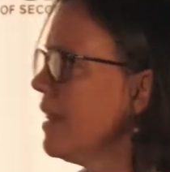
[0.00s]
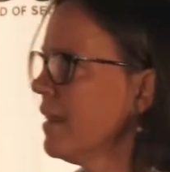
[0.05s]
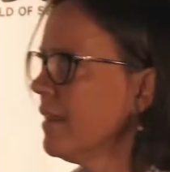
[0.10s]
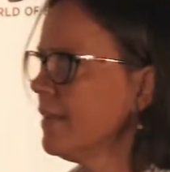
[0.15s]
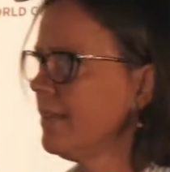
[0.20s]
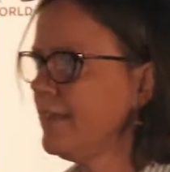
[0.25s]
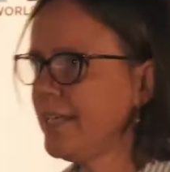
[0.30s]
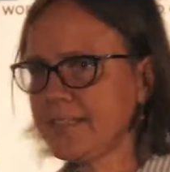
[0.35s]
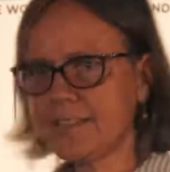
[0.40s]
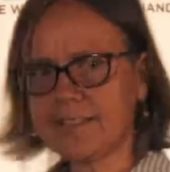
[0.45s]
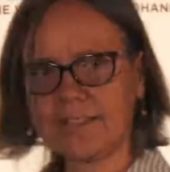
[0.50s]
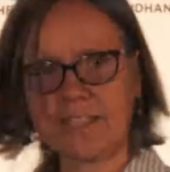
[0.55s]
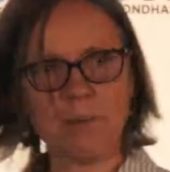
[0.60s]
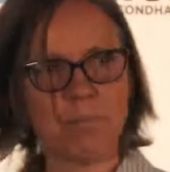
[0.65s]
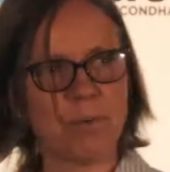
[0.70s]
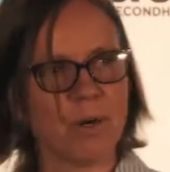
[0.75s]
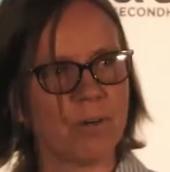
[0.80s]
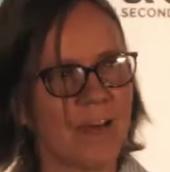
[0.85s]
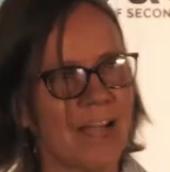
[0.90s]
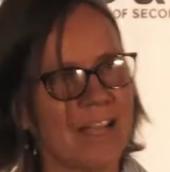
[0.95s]
This can
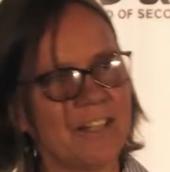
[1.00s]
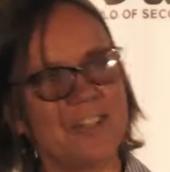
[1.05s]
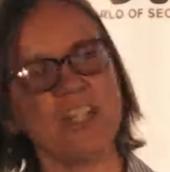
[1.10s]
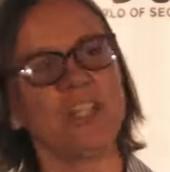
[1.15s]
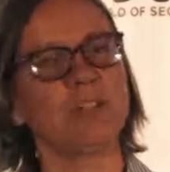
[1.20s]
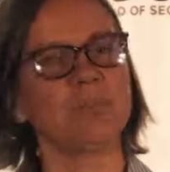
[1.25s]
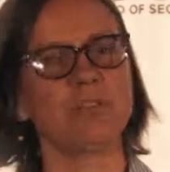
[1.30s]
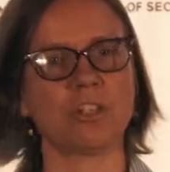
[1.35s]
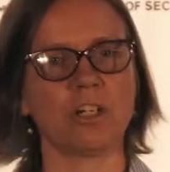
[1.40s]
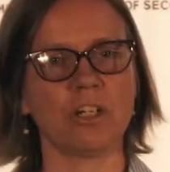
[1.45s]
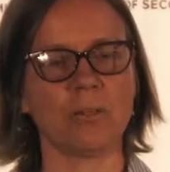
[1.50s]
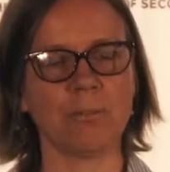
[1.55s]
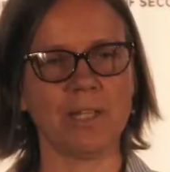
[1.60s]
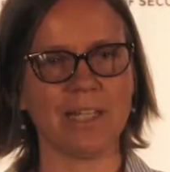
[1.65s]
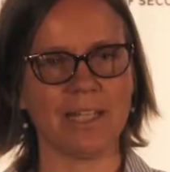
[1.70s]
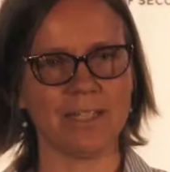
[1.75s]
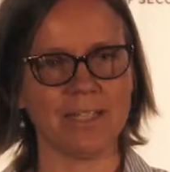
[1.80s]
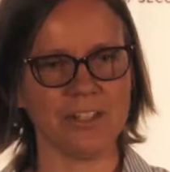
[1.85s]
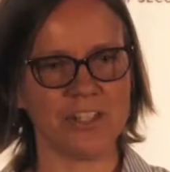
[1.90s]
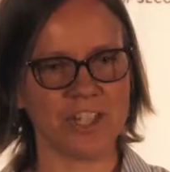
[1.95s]
provide
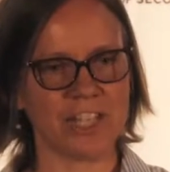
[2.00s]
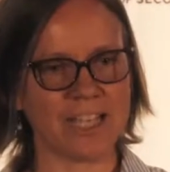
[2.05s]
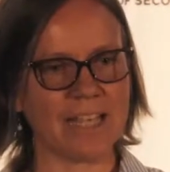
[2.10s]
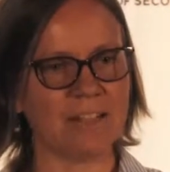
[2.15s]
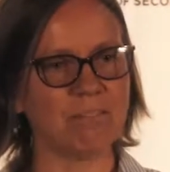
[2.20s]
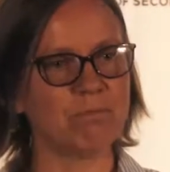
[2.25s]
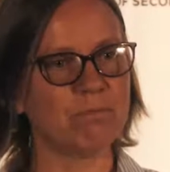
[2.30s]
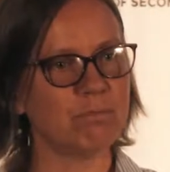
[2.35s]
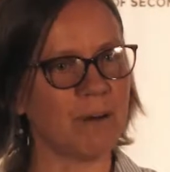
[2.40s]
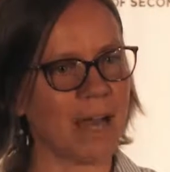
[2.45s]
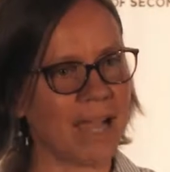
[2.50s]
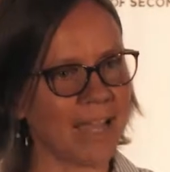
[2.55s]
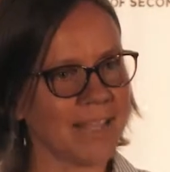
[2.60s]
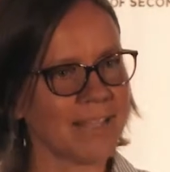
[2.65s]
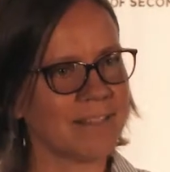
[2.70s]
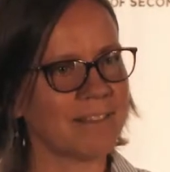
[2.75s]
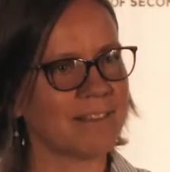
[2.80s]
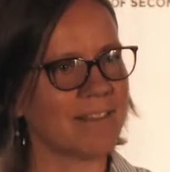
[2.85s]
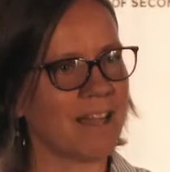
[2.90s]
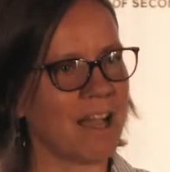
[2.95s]
geothermal energy, and
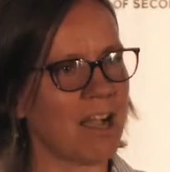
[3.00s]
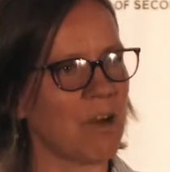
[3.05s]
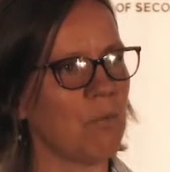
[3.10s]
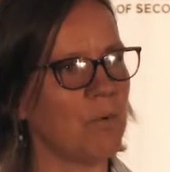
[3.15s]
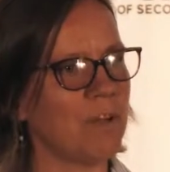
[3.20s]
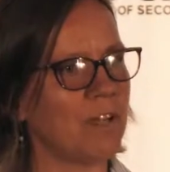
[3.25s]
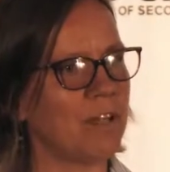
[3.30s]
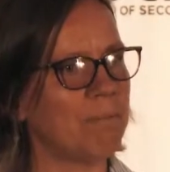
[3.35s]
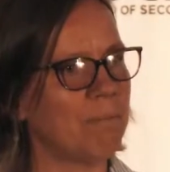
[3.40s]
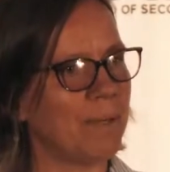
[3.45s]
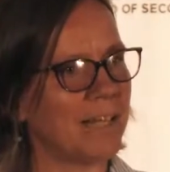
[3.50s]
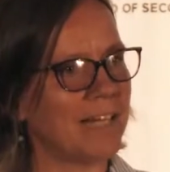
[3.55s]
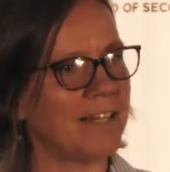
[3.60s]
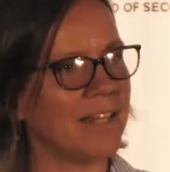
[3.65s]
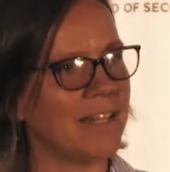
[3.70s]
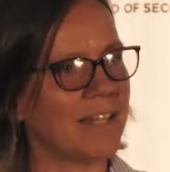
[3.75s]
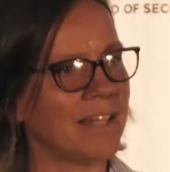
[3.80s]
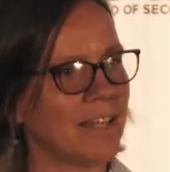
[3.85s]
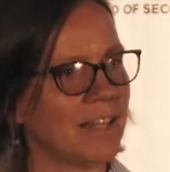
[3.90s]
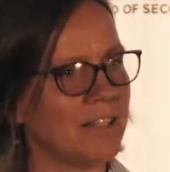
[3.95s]
right now we are
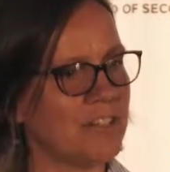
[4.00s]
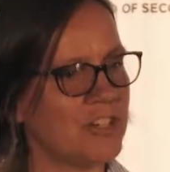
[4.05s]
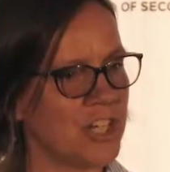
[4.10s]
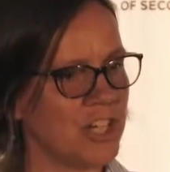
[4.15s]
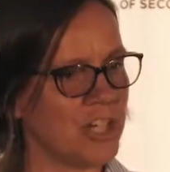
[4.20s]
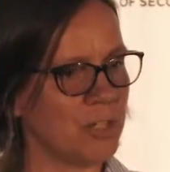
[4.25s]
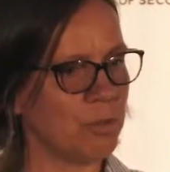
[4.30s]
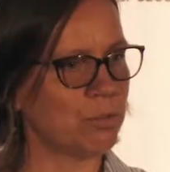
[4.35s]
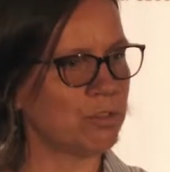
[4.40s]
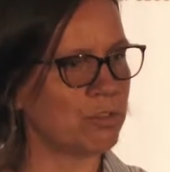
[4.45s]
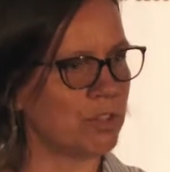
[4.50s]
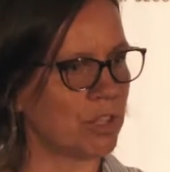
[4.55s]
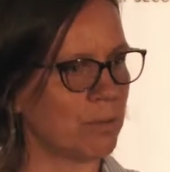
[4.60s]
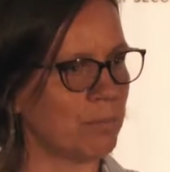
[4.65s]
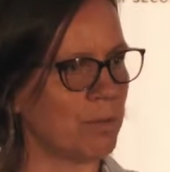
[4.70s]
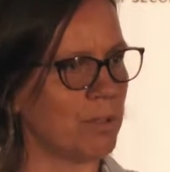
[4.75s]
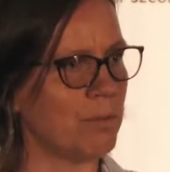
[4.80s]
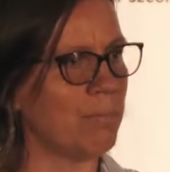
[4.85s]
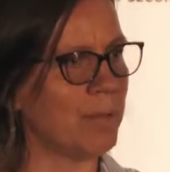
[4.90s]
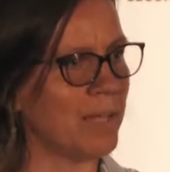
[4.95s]
building a
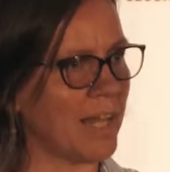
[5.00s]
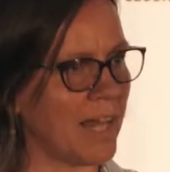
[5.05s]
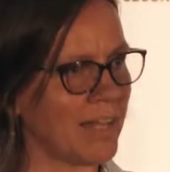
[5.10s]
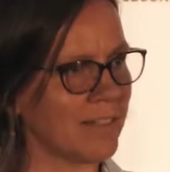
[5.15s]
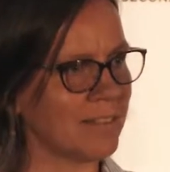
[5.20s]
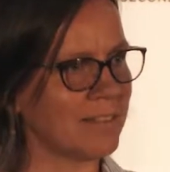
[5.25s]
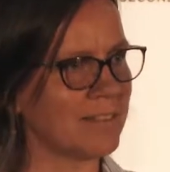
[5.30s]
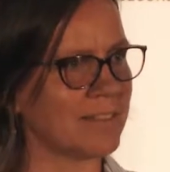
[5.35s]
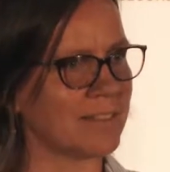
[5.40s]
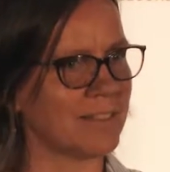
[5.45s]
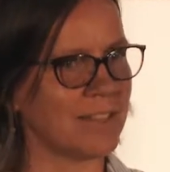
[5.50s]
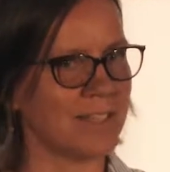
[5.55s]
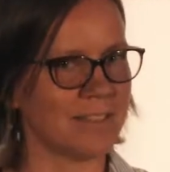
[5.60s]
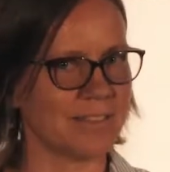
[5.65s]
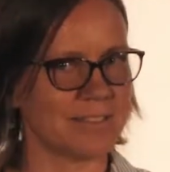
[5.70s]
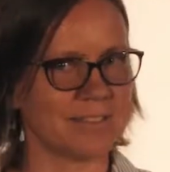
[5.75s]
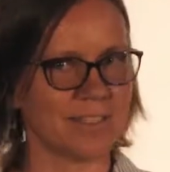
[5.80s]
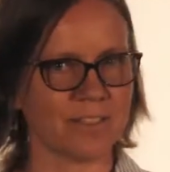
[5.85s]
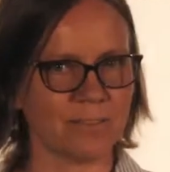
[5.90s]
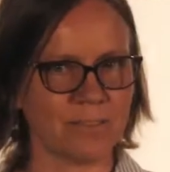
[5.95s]
geothermal plant
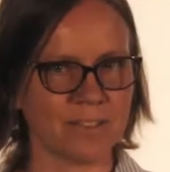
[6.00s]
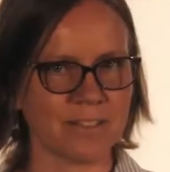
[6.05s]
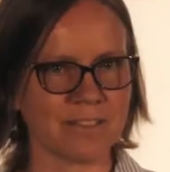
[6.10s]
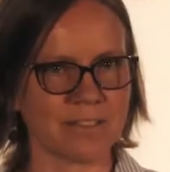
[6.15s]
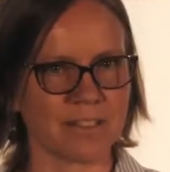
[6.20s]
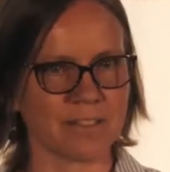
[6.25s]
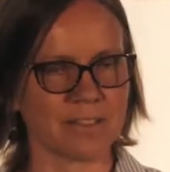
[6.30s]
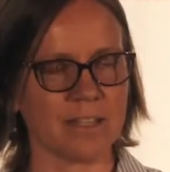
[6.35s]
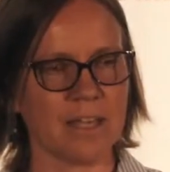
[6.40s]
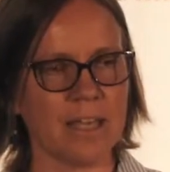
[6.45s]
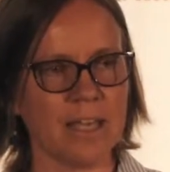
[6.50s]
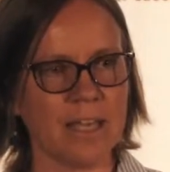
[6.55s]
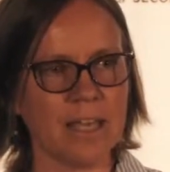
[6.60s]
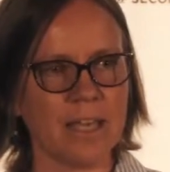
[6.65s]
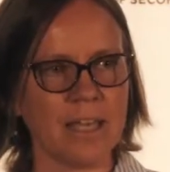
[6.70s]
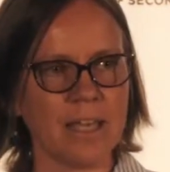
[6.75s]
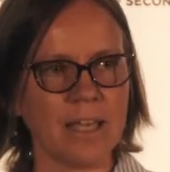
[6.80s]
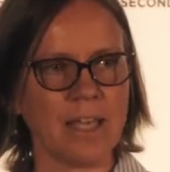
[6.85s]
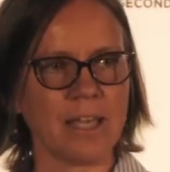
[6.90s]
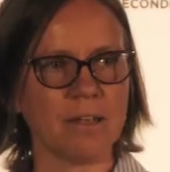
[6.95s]
in St. Vincent.
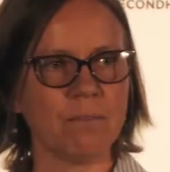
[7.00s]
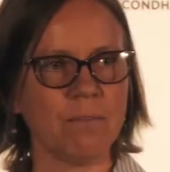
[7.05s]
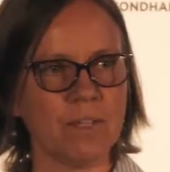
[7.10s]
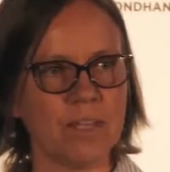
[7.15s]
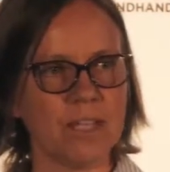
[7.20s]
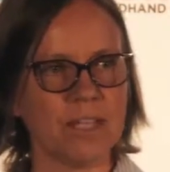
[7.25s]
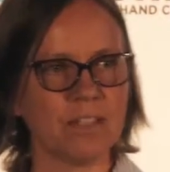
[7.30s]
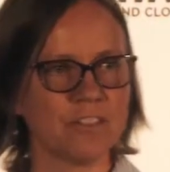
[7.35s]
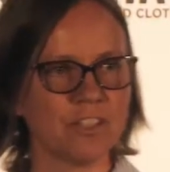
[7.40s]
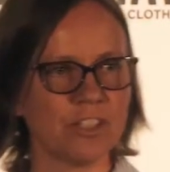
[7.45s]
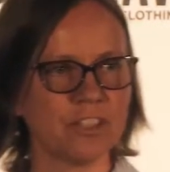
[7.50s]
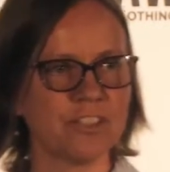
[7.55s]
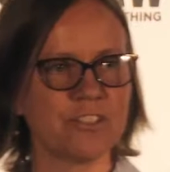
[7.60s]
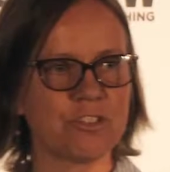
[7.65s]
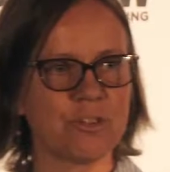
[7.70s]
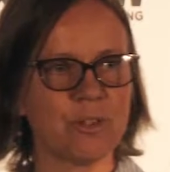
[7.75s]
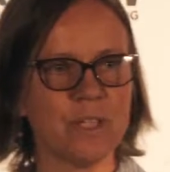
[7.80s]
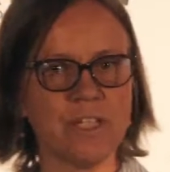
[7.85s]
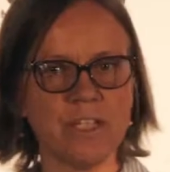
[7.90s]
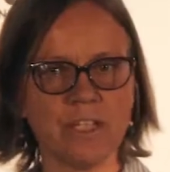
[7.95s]
And within just
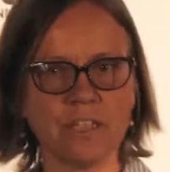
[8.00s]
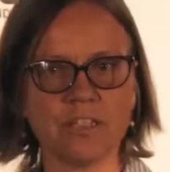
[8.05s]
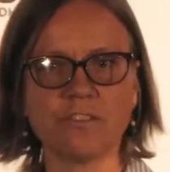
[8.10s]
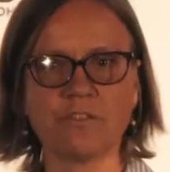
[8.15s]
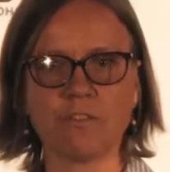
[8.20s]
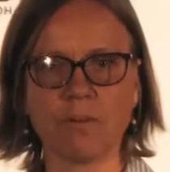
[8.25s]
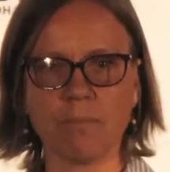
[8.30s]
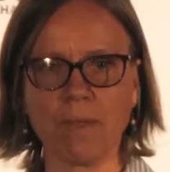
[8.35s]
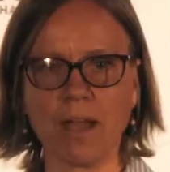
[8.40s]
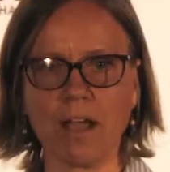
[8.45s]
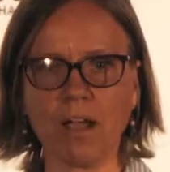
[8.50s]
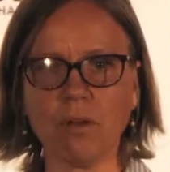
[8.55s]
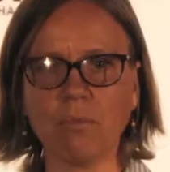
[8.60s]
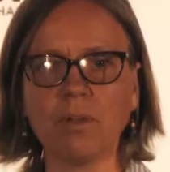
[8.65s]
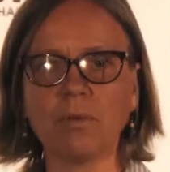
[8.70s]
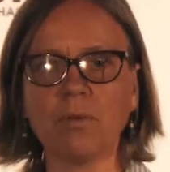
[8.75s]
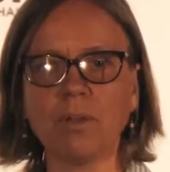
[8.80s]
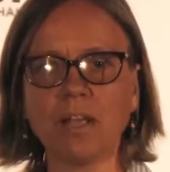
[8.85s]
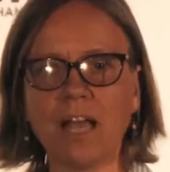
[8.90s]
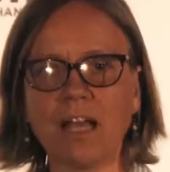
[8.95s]
3 years from now,
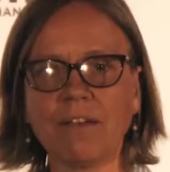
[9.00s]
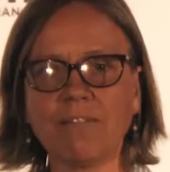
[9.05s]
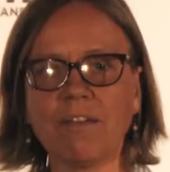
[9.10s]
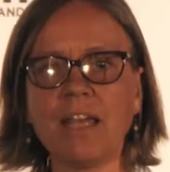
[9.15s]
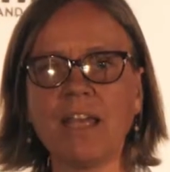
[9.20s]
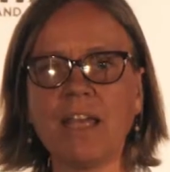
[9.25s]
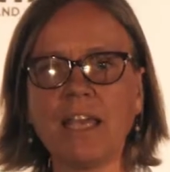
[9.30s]
we will have